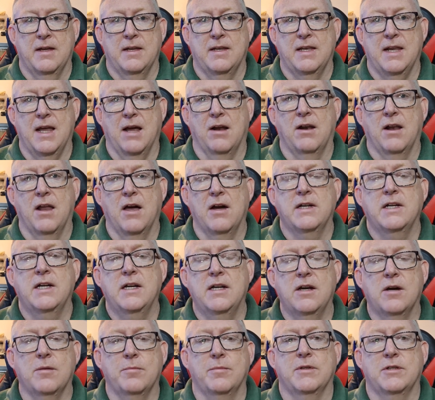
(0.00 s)
Now
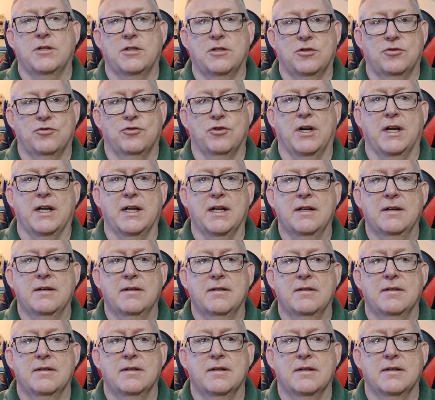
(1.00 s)
lining up the string,
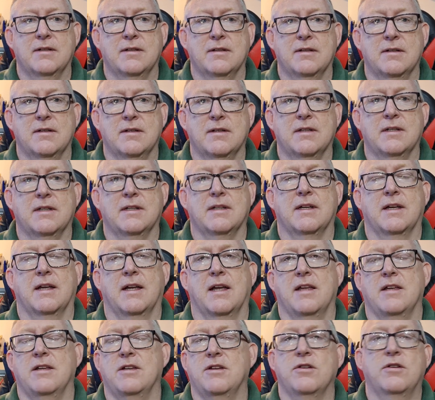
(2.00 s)

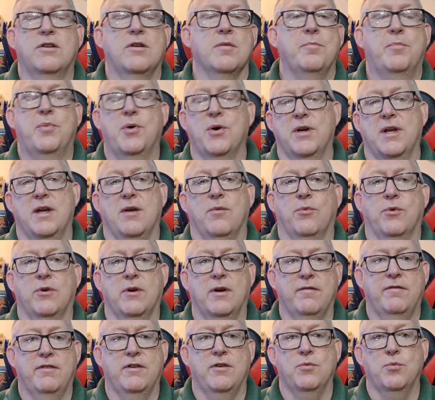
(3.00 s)
you can put it
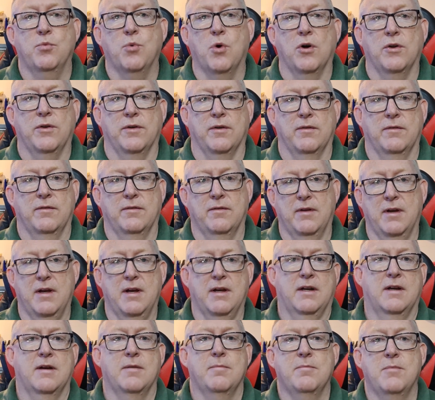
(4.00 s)
wherever you want.
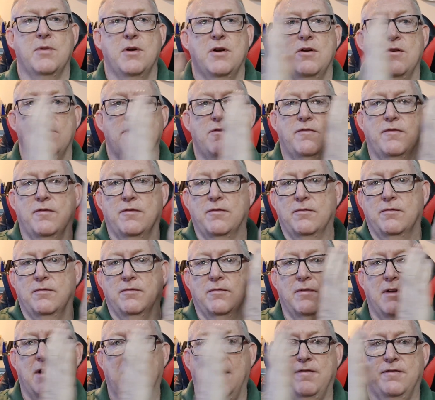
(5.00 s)
It can move
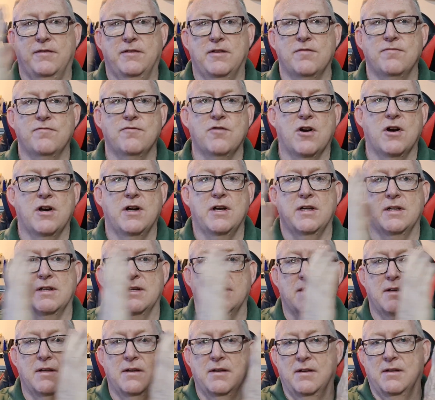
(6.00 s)
left and right,
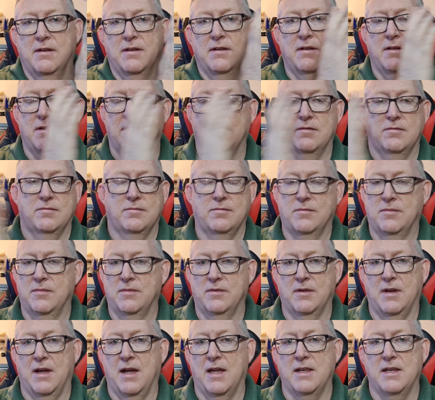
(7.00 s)

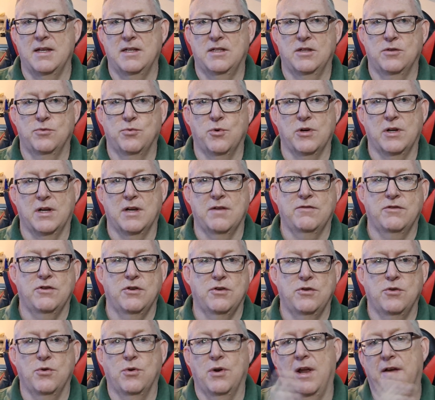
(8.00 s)
and this is what gives
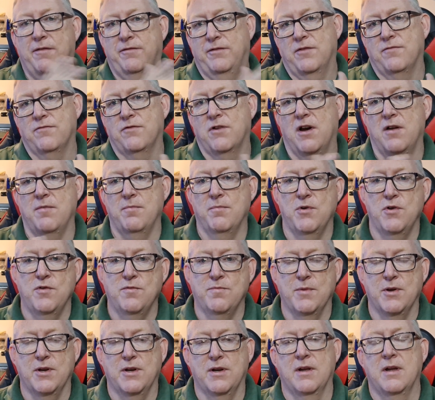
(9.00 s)
you your left and right
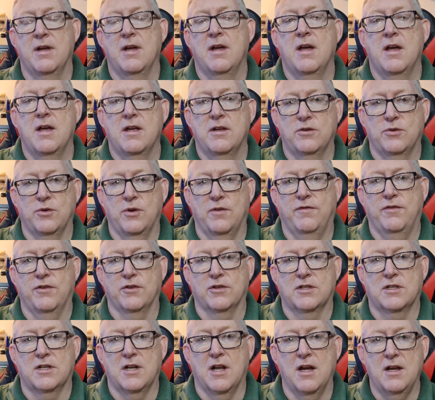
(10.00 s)
movement. So if you're
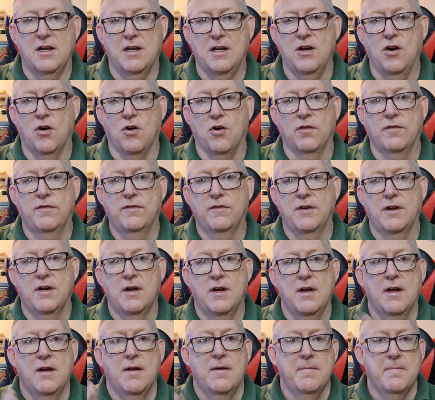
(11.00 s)
slightly off,
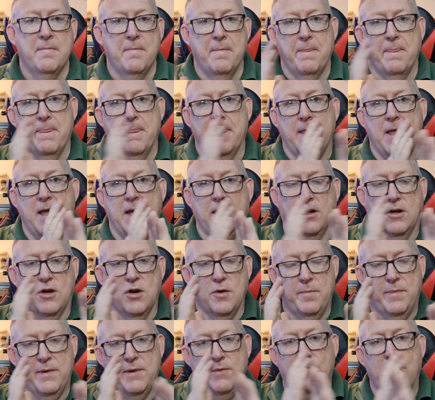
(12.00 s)
it
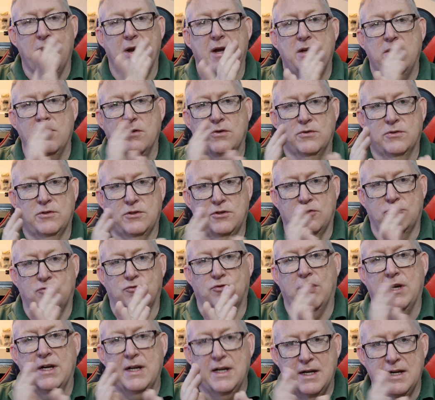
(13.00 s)
could be where your
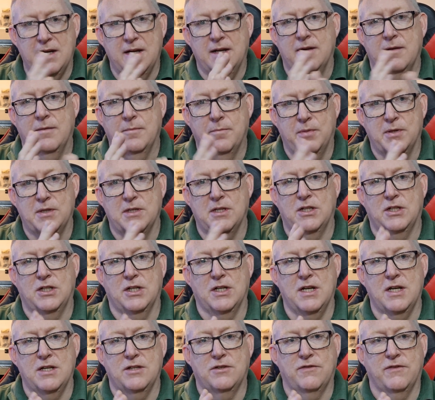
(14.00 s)
string
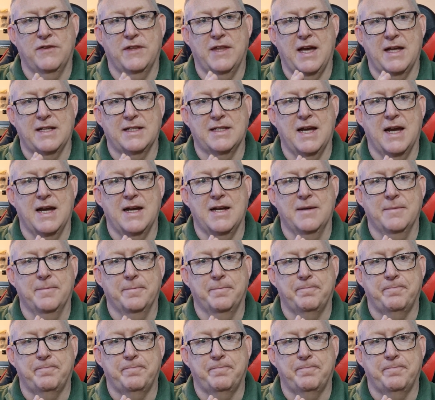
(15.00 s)
position is for that day.